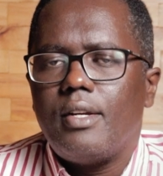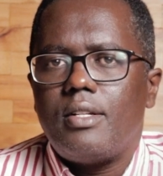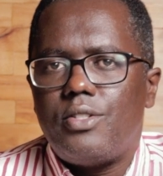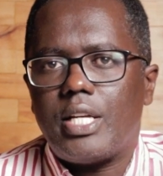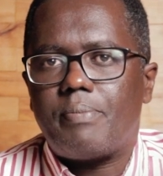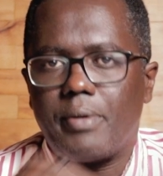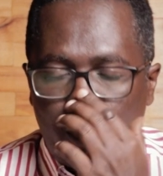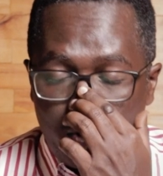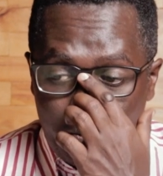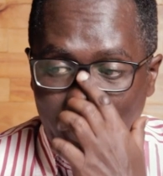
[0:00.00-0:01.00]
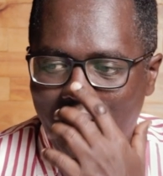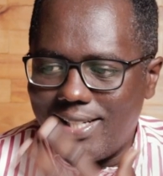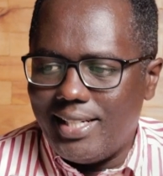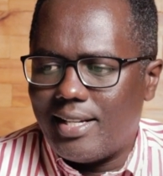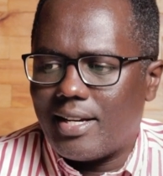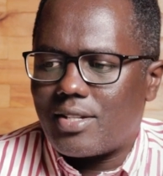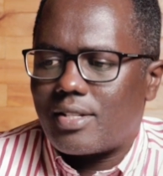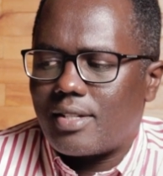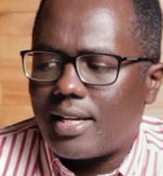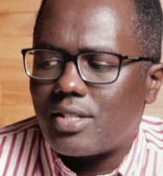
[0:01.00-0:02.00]
Just because we are leaders
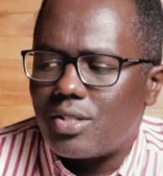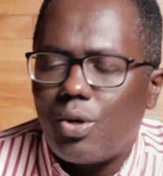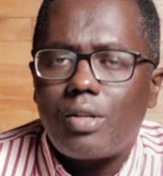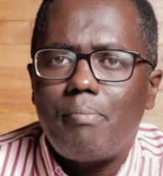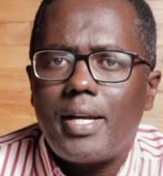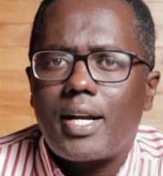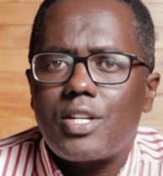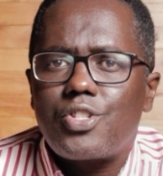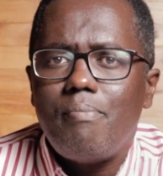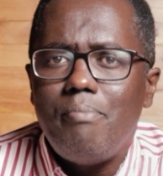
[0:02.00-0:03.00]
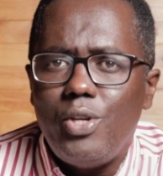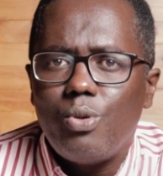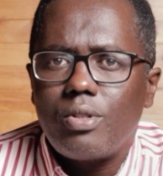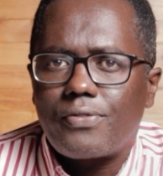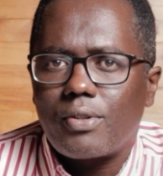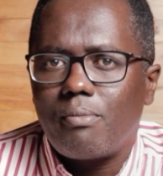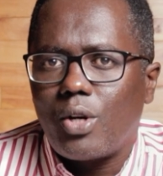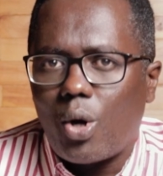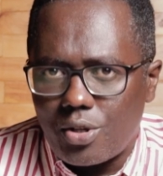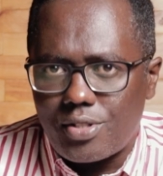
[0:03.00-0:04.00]
does not make us immune from
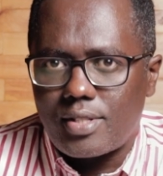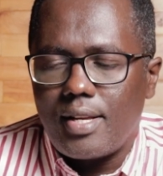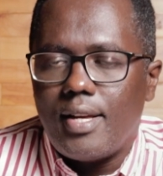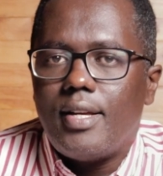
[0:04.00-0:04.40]
loss.